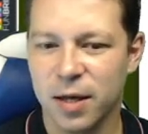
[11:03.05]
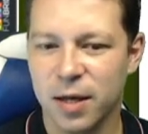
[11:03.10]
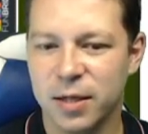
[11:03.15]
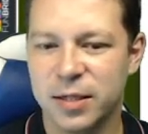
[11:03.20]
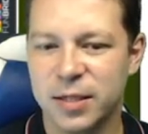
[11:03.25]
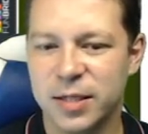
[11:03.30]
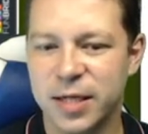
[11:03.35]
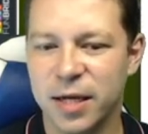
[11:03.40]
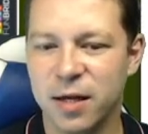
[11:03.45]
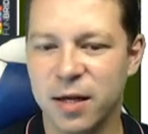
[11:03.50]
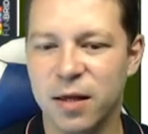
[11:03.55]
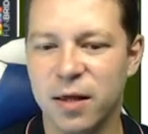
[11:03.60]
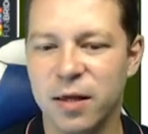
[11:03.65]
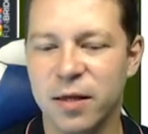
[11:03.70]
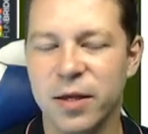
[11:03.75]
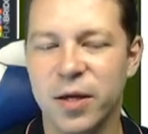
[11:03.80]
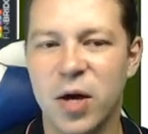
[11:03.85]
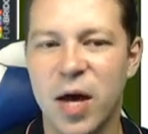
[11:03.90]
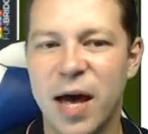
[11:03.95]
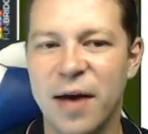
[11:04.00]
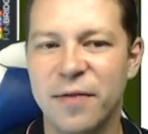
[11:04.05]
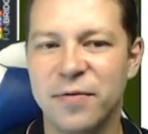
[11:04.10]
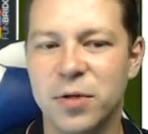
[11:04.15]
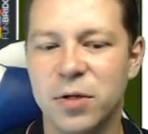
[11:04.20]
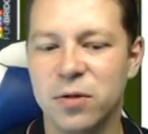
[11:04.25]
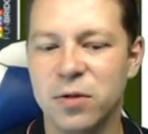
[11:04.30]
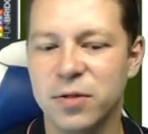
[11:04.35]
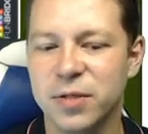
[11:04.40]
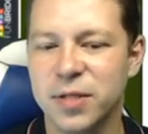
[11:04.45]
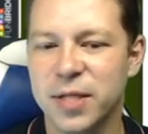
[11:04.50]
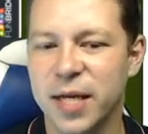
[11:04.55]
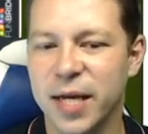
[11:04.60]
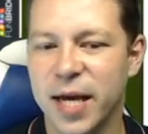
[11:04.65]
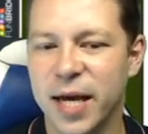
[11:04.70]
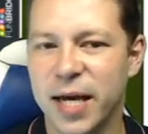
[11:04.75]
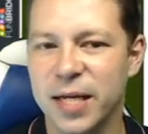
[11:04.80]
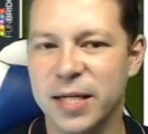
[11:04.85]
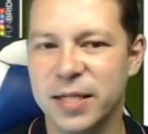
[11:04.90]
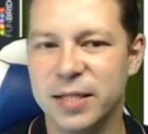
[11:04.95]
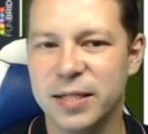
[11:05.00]
Still, you have to lose the
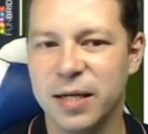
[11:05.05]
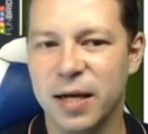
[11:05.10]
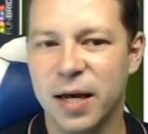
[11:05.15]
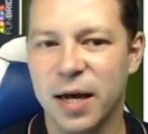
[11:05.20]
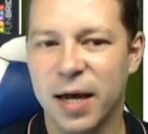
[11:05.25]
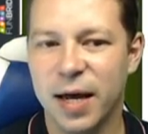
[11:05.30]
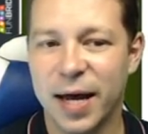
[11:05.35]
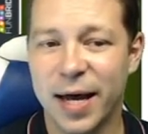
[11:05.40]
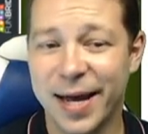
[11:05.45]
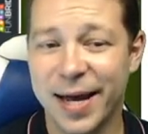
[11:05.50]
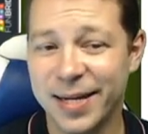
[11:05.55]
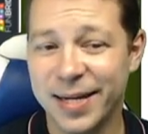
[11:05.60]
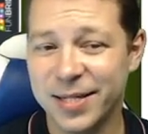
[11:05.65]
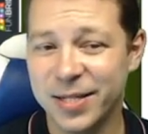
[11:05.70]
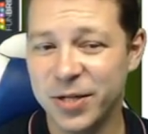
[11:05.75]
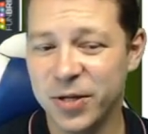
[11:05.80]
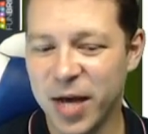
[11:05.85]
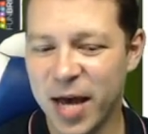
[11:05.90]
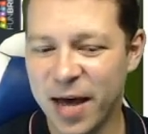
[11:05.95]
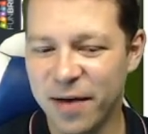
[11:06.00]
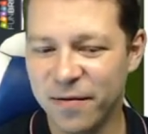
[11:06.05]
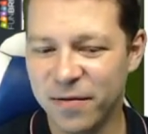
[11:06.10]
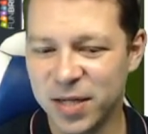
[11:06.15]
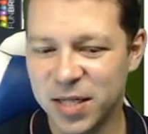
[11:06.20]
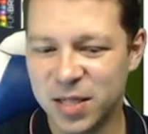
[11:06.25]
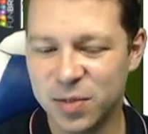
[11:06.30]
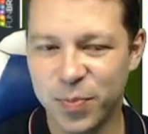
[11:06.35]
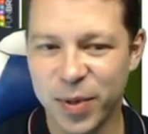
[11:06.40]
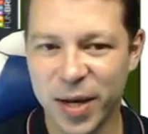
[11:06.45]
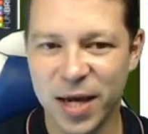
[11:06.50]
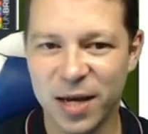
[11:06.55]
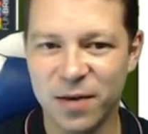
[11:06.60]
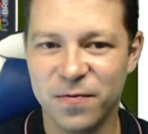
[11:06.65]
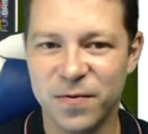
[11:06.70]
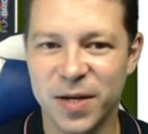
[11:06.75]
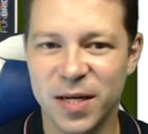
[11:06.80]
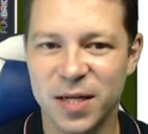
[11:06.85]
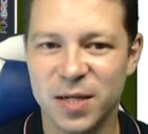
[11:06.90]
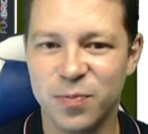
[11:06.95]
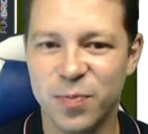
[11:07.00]
ace, and you have a spade
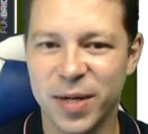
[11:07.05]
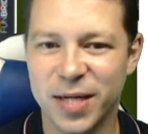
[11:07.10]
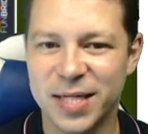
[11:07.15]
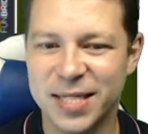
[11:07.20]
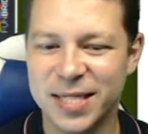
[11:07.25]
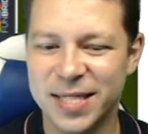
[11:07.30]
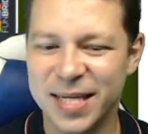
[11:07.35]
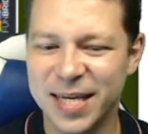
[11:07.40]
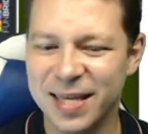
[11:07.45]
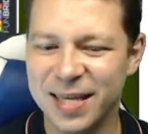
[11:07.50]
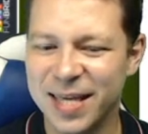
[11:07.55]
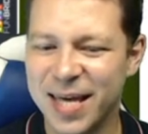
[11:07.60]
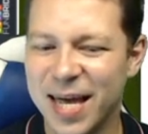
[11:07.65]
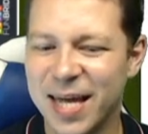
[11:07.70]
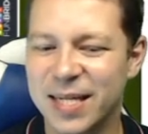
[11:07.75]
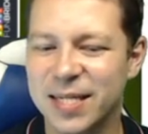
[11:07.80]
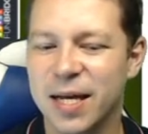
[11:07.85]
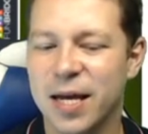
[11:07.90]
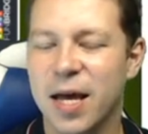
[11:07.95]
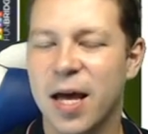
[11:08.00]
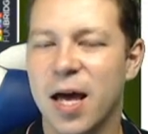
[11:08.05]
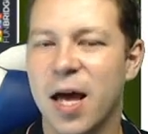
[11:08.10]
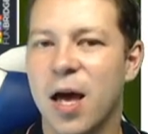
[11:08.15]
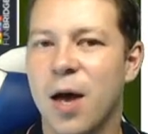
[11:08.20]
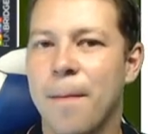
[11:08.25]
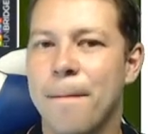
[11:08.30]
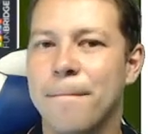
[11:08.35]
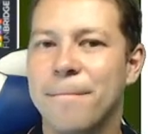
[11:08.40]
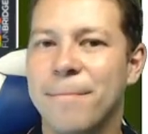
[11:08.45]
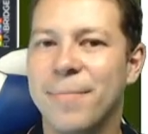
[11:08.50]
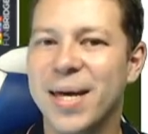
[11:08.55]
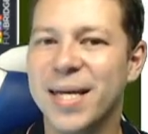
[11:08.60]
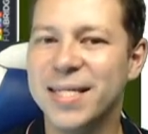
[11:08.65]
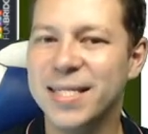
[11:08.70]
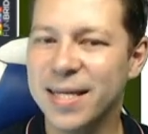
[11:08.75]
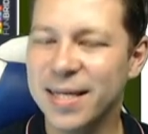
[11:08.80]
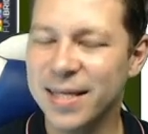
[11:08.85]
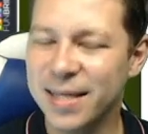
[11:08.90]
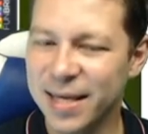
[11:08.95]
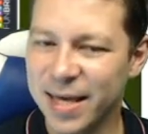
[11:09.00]
fit. But see that
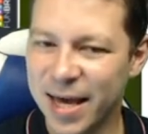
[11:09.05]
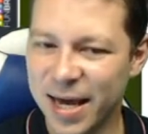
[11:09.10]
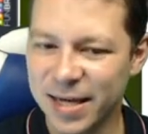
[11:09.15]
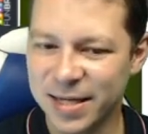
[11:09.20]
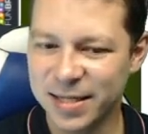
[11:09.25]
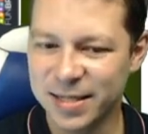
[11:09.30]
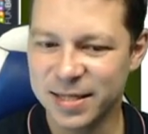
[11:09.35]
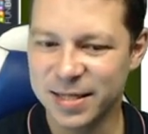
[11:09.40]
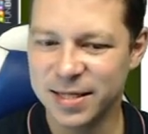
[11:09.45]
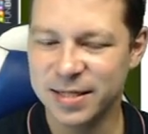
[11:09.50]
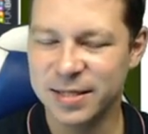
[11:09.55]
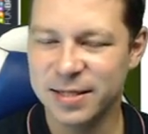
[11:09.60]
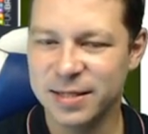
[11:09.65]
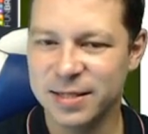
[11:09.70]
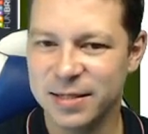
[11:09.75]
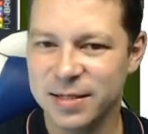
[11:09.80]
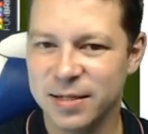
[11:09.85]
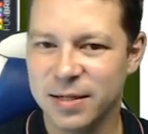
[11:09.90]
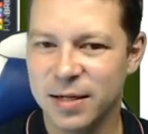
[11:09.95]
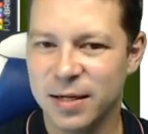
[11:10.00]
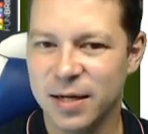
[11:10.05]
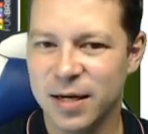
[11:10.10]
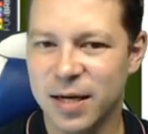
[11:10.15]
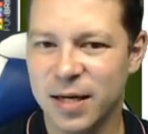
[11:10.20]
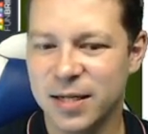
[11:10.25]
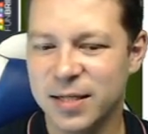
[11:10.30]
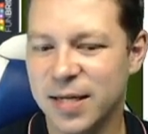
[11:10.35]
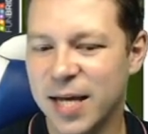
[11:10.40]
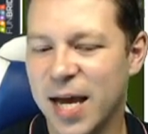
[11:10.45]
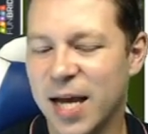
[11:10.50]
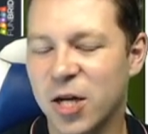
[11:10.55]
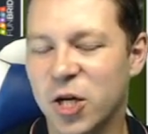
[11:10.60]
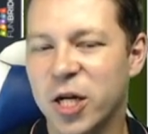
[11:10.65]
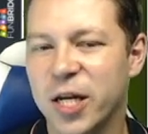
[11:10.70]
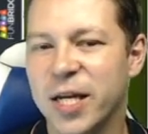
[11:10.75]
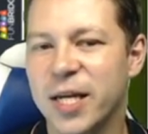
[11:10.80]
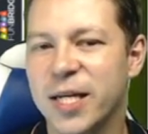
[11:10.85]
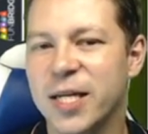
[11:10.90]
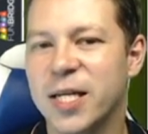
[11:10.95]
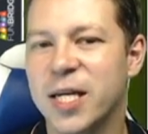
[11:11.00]
missing the aces, it's
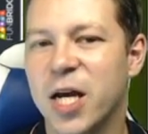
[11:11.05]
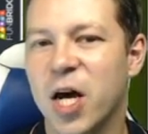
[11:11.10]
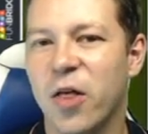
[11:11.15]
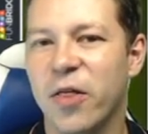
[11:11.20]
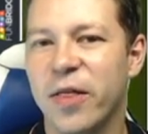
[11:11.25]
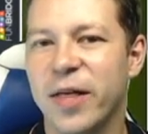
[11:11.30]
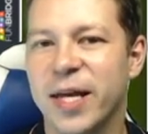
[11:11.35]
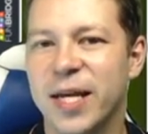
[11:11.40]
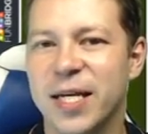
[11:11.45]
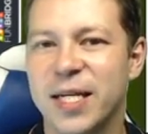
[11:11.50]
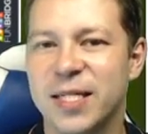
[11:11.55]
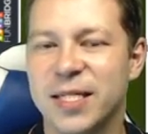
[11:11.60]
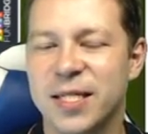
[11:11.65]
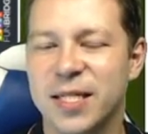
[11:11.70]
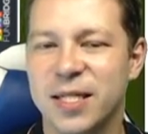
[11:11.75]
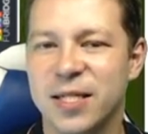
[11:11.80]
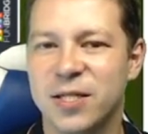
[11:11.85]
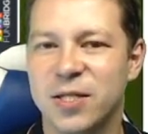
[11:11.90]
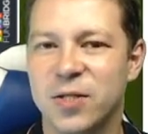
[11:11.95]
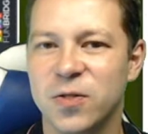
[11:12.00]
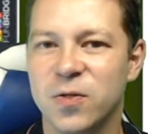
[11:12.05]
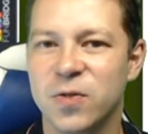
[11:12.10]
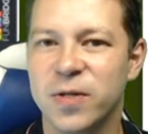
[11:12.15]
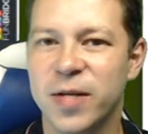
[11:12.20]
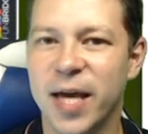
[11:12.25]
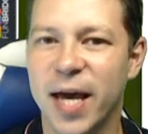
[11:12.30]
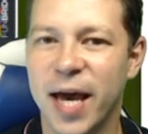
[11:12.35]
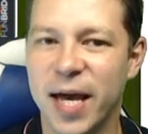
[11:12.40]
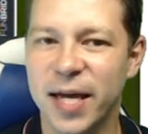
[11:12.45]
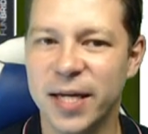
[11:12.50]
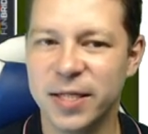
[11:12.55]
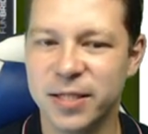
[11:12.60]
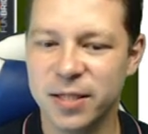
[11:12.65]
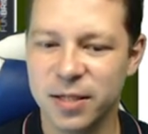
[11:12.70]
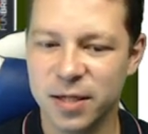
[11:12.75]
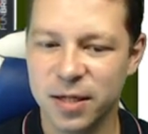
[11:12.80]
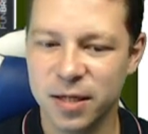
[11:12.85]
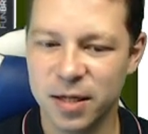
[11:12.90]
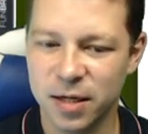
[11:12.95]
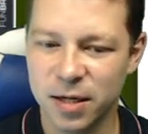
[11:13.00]
actually not that easy to
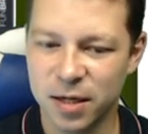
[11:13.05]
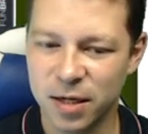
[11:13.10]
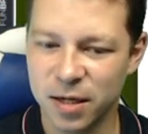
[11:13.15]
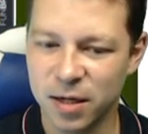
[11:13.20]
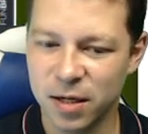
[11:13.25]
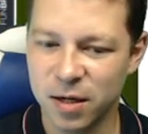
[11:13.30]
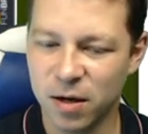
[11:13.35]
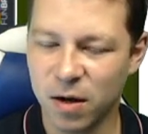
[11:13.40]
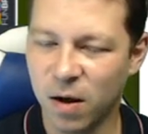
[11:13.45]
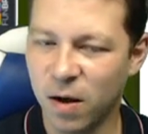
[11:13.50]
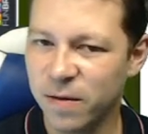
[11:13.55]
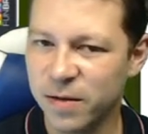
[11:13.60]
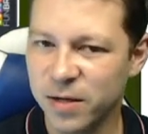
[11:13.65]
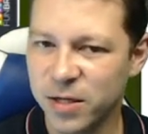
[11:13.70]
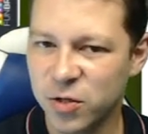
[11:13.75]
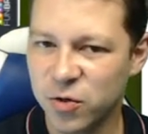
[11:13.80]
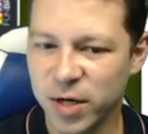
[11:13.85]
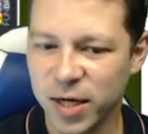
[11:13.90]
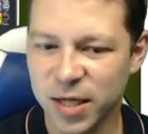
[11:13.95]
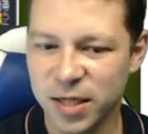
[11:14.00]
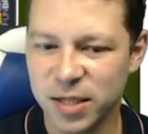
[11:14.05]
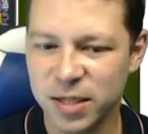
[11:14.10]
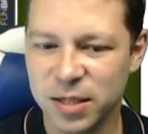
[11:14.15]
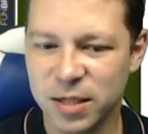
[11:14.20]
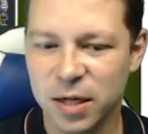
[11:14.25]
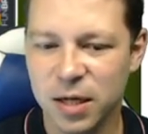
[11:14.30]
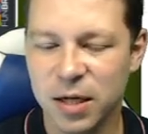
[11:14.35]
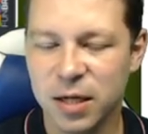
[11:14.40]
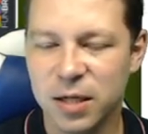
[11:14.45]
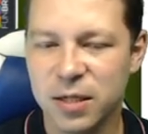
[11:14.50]
get all the tricks.